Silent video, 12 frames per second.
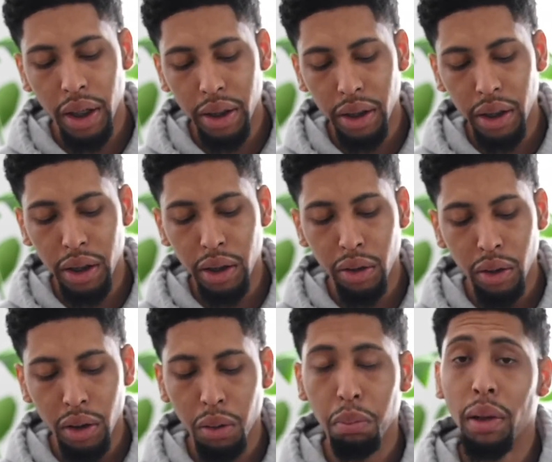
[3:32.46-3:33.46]
and then
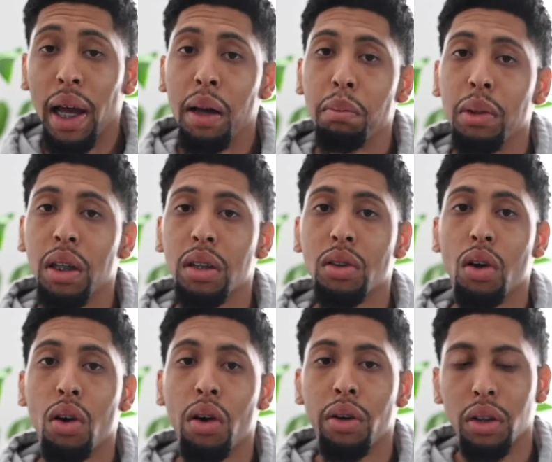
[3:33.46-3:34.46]
the black mud
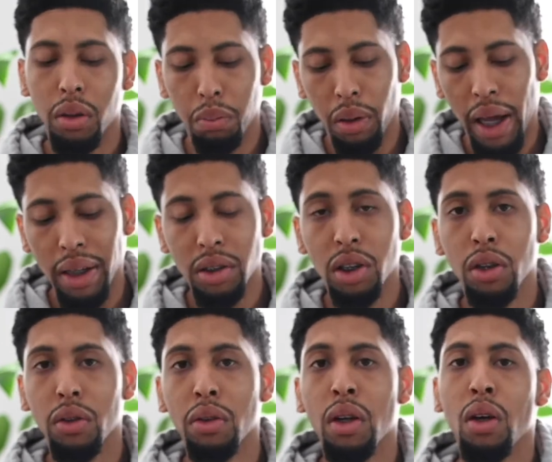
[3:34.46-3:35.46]
guard or the black
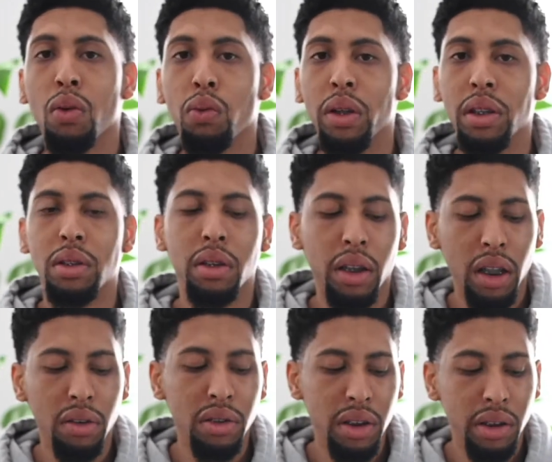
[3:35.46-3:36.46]
toe, which
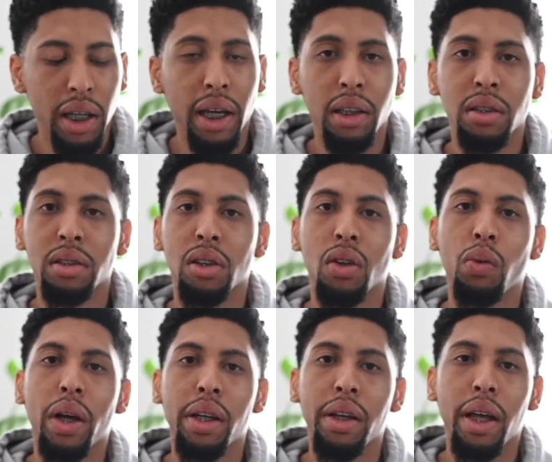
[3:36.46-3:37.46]
gives it that
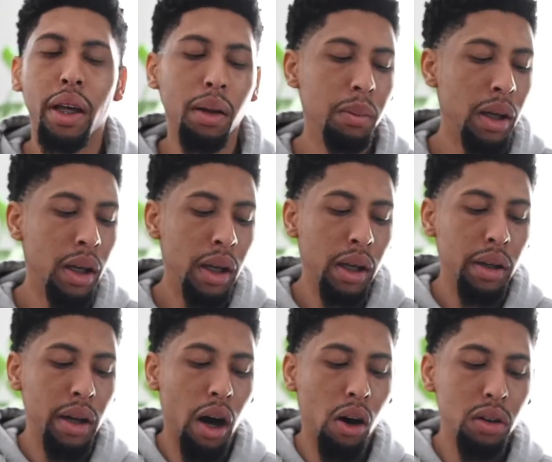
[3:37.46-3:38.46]
silhouette name.
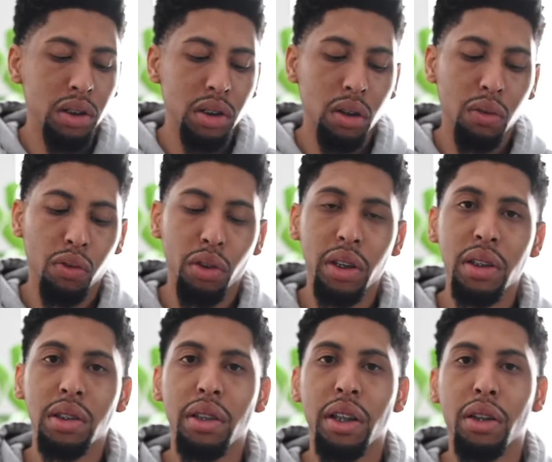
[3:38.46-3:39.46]
Also, for
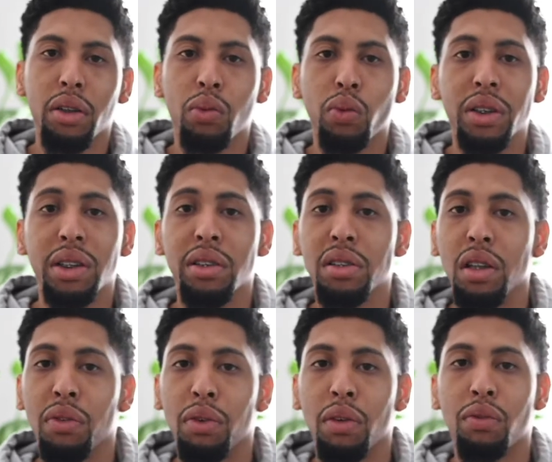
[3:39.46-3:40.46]
this sneaker, which is
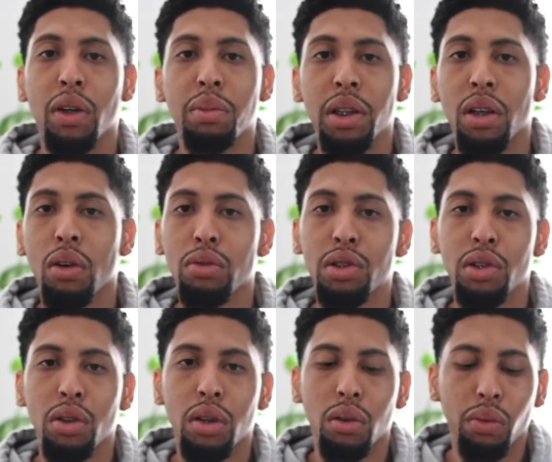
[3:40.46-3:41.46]
different from the OG
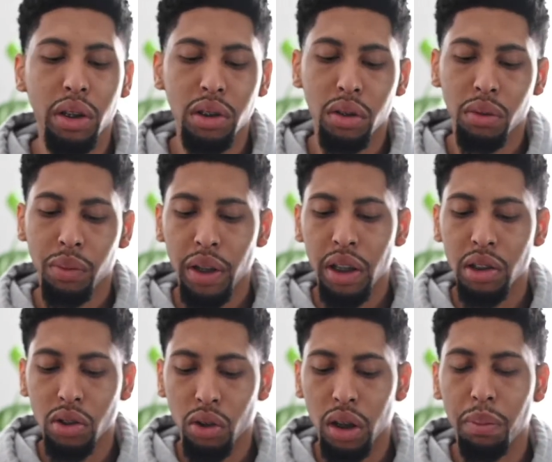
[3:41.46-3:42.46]
or the original,
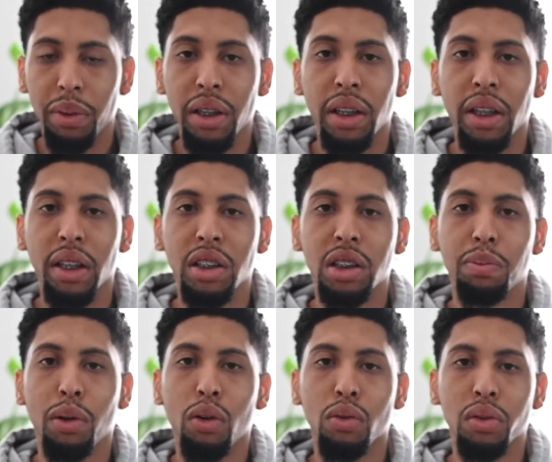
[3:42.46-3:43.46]
it's going to be the
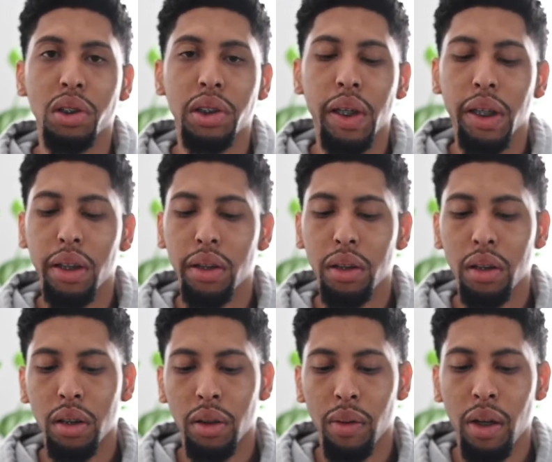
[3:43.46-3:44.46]
exposed
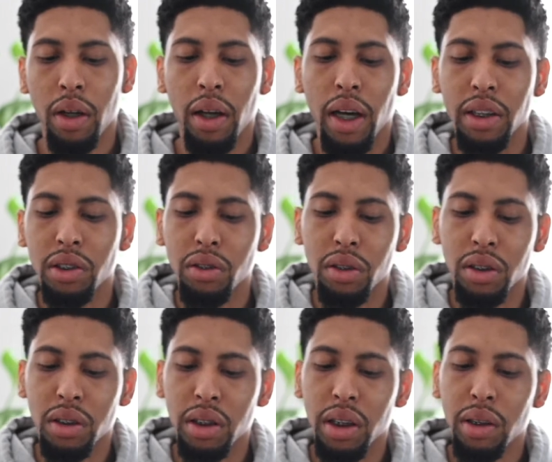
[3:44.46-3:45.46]
tongue. As you can
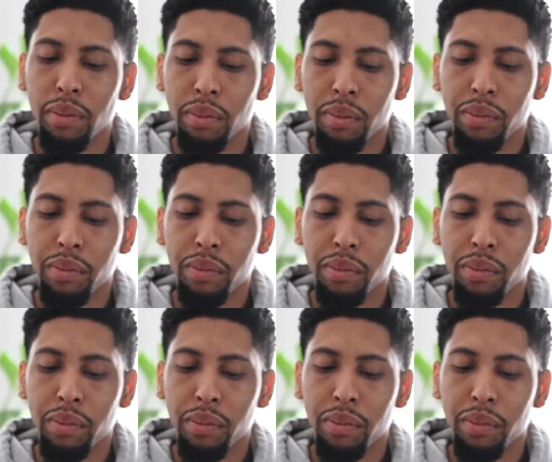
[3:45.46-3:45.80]
see